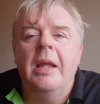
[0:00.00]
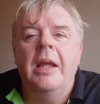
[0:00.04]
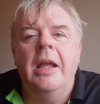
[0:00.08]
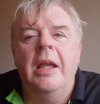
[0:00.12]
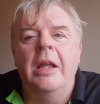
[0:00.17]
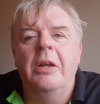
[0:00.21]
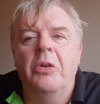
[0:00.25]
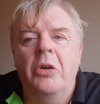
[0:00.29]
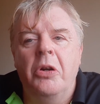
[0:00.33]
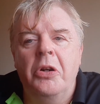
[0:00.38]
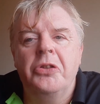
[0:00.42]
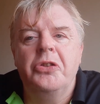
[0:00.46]

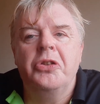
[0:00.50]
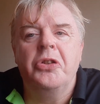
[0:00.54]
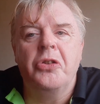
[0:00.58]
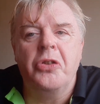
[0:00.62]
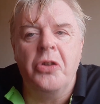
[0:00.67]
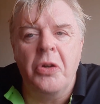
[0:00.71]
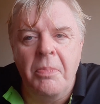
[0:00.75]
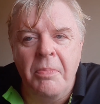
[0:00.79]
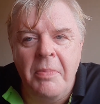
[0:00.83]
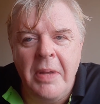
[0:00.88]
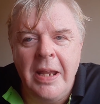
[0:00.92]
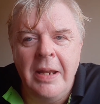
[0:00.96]
in order to
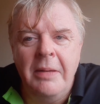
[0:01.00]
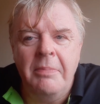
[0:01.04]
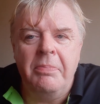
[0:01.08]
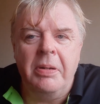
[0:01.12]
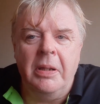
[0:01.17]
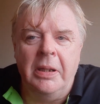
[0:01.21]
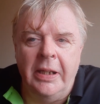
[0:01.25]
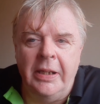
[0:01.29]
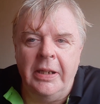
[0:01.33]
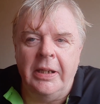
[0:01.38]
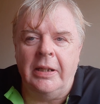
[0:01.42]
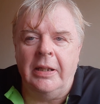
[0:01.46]
remain
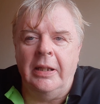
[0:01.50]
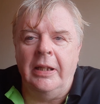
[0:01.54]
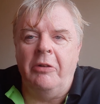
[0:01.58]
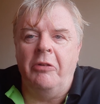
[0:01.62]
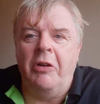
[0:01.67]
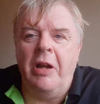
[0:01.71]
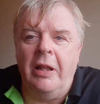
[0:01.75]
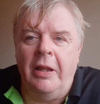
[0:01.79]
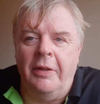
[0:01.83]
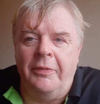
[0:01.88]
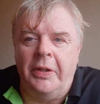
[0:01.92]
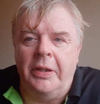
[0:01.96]
politically
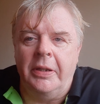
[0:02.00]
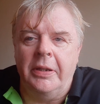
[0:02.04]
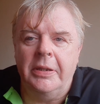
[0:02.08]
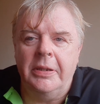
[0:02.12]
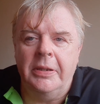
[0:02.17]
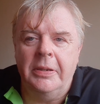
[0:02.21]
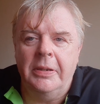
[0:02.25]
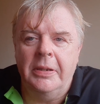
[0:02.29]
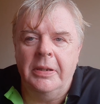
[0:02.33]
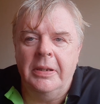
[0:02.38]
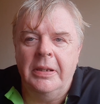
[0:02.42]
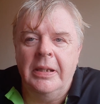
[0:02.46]
relevant.
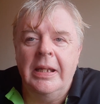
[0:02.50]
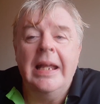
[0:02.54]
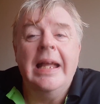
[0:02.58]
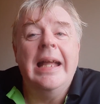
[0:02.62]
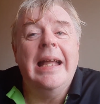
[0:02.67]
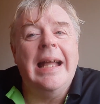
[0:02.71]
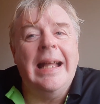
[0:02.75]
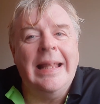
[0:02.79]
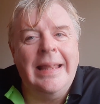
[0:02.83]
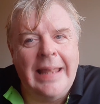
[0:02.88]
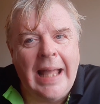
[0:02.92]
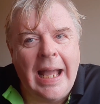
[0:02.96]

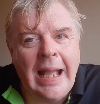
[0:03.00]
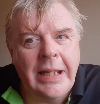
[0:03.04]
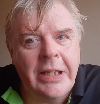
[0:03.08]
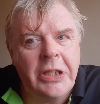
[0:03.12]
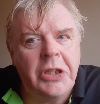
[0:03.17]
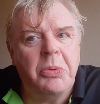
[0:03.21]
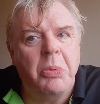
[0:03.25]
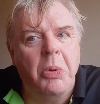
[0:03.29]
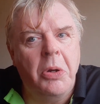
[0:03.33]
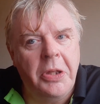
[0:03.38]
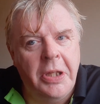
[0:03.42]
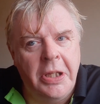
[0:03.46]
And
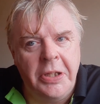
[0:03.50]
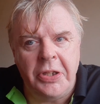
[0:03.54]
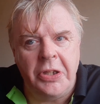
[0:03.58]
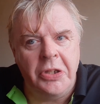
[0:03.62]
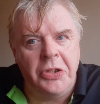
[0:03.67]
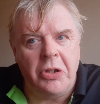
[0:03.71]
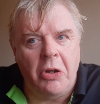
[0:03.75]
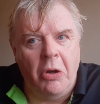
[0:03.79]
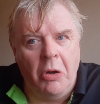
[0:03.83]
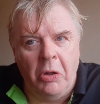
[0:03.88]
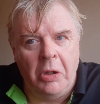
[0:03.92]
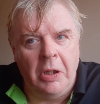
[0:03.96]
that's what this
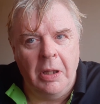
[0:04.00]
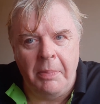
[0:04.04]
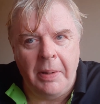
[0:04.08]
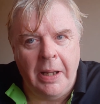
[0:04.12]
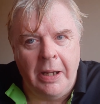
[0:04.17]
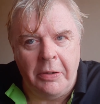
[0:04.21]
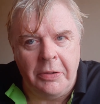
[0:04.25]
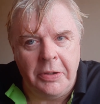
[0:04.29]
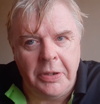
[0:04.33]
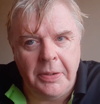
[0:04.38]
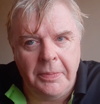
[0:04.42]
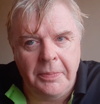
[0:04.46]
is all
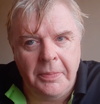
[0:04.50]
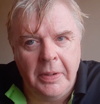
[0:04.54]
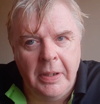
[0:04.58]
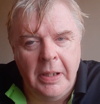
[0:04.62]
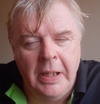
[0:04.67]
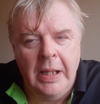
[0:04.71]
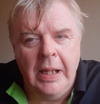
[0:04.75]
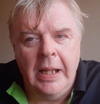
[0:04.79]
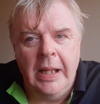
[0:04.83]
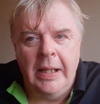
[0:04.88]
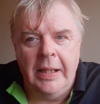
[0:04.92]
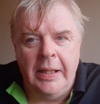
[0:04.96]
about.
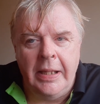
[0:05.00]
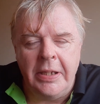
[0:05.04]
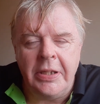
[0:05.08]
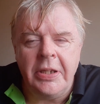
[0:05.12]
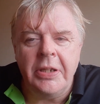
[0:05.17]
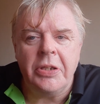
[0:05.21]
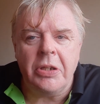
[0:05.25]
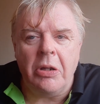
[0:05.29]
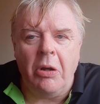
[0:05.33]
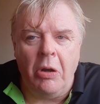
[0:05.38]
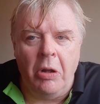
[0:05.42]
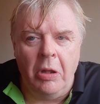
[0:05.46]
This
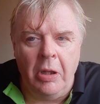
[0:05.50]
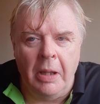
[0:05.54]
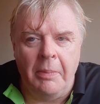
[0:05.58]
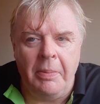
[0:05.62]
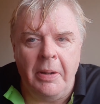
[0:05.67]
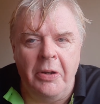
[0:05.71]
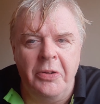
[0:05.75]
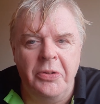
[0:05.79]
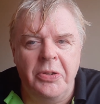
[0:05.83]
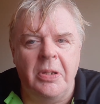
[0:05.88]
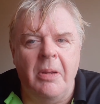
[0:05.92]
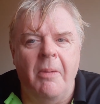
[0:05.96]
is all
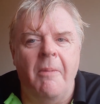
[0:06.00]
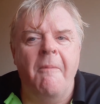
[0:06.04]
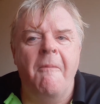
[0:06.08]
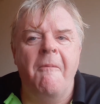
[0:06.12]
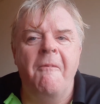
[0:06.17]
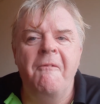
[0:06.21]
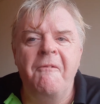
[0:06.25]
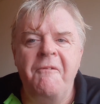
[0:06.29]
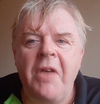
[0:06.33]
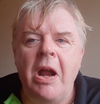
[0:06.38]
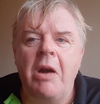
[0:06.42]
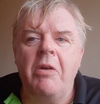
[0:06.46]
about
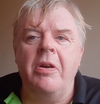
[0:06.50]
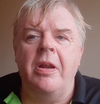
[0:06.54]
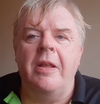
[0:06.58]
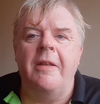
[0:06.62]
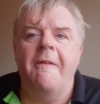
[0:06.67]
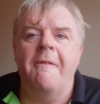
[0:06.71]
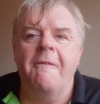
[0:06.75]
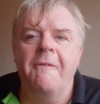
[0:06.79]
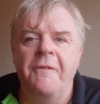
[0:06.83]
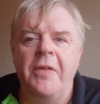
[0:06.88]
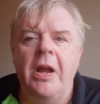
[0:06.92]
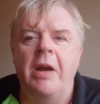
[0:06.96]
some
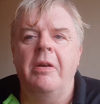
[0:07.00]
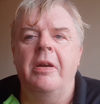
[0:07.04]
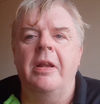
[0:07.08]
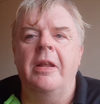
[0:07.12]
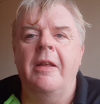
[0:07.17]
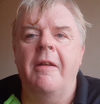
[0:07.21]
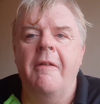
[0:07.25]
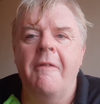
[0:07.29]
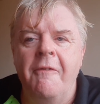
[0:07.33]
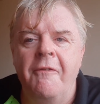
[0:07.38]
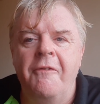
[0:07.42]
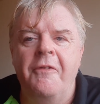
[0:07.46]
very,
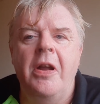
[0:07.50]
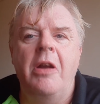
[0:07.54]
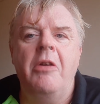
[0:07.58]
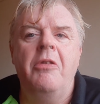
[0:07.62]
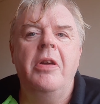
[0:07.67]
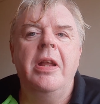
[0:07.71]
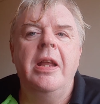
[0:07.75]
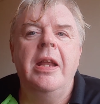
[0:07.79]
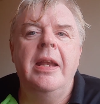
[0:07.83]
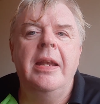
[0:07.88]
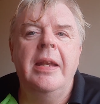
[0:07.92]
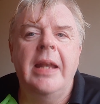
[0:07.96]
very,
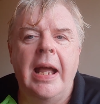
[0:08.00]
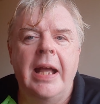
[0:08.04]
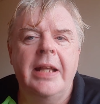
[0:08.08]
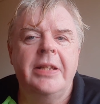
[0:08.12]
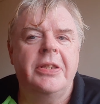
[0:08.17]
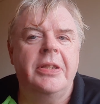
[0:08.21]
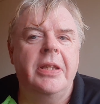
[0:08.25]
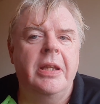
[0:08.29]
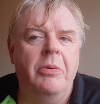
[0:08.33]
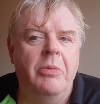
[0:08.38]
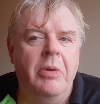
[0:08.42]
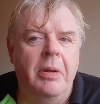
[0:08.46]
very
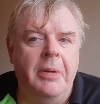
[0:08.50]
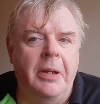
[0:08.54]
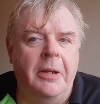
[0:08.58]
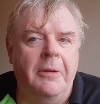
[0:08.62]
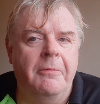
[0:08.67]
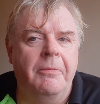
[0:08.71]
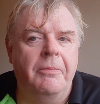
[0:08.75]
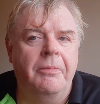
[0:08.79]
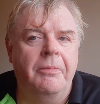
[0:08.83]
nasty women